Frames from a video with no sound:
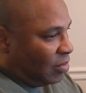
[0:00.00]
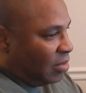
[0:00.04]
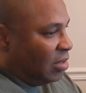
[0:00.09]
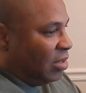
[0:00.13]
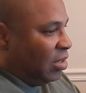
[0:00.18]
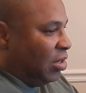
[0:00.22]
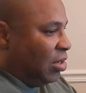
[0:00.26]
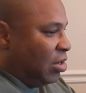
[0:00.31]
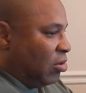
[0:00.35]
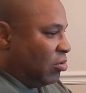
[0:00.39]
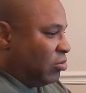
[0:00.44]

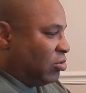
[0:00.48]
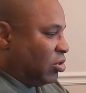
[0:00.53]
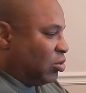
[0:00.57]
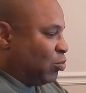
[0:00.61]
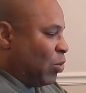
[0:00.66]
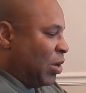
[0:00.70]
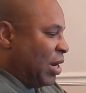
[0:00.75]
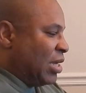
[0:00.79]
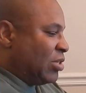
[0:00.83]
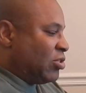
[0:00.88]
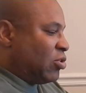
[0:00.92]
It's just
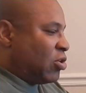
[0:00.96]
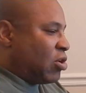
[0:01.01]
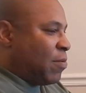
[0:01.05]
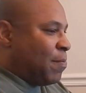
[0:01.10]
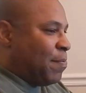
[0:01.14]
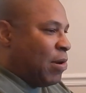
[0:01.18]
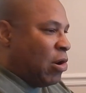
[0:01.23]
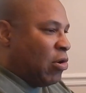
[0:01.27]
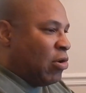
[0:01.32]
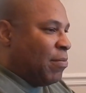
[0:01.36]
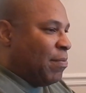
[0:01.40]
one extra
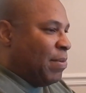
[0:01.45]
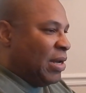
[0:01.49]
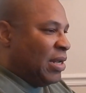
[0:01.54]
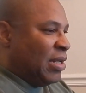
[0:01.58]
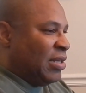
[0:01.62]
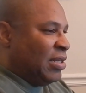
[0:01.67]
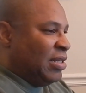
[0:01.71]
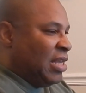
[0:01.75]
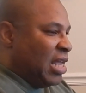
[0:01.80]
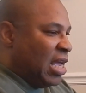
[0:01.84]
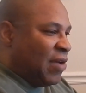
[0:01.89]
component, but
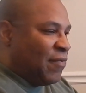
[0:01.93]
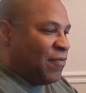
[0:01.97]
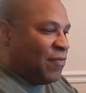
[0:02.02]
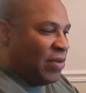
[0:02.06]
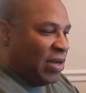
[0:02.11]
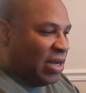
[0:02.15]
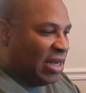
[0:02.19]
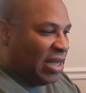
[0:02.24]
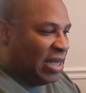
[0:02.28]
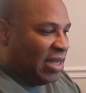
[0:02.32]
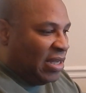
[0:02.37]
it
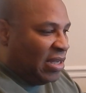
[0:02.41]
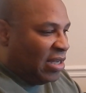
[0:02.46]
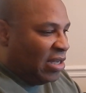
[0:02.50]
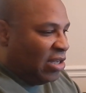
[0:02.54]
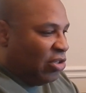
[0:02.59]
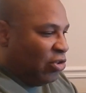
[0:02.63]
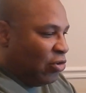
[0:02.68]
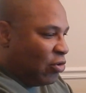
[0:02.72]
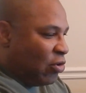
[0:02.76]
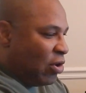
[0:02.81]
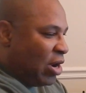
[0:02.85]
definitely,
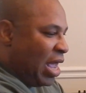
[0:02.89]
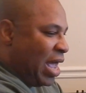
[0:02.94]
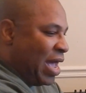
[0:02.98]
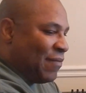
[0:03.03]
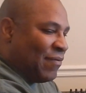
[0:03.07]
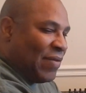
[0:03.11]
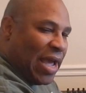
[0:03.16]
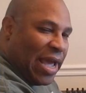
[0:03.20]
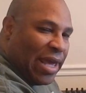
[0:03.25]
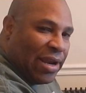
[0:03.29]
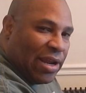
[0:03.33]
you're going to
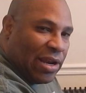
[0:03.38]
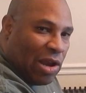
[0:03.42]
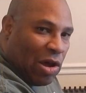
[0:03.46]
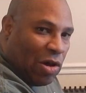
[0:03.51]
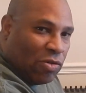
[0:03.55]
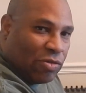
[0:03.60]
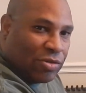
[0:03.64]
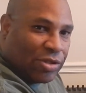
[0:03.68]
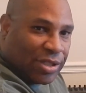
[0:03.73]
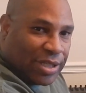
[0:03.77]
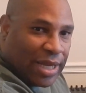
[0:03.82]
have
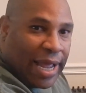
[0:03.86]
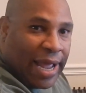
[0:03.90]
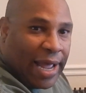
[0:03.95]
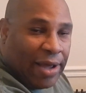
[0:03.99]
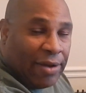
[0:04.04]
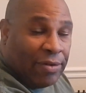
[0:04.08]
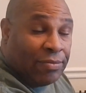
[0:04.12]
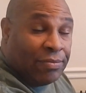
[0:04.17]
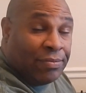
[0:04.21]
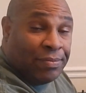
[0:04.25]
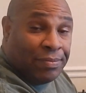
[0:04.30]
analog
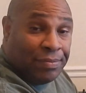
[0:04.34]
sound.